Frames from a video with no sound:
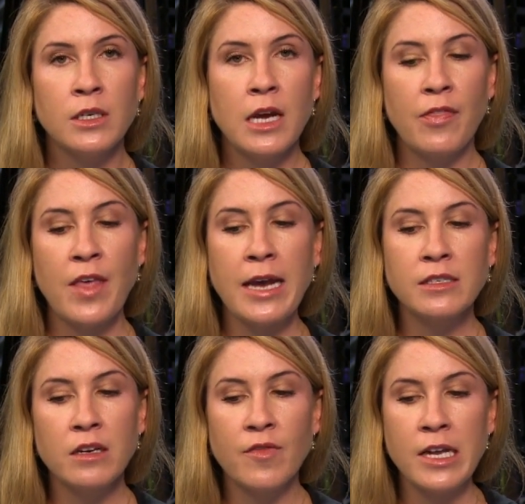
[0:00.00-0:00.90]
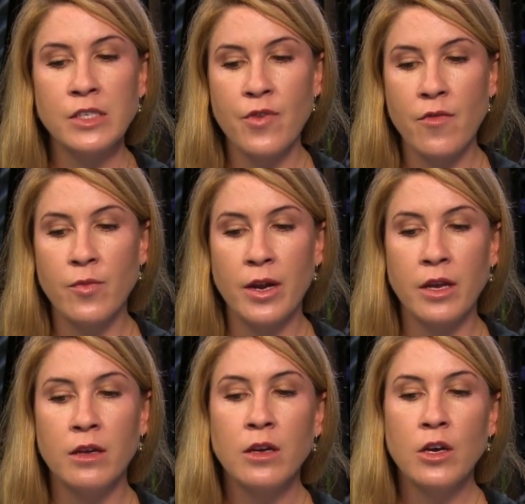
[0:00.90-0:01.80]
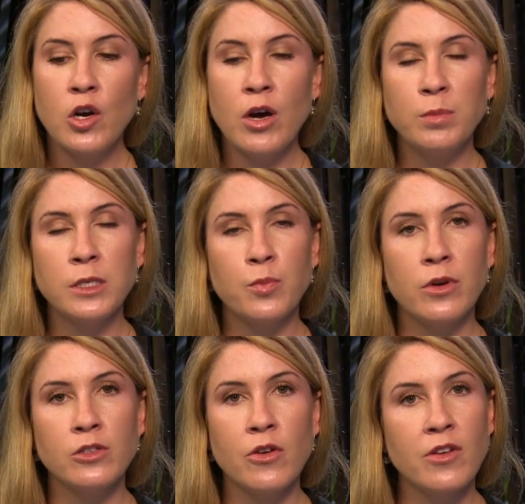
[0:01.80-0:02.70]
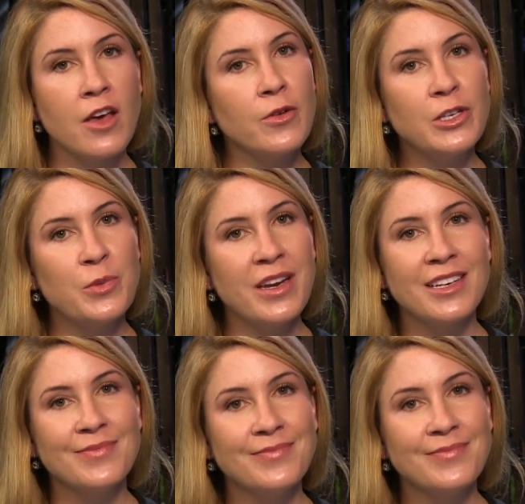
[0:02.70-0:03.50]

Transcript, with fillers: And thanks in advance for everybody who helps us put our show together each week.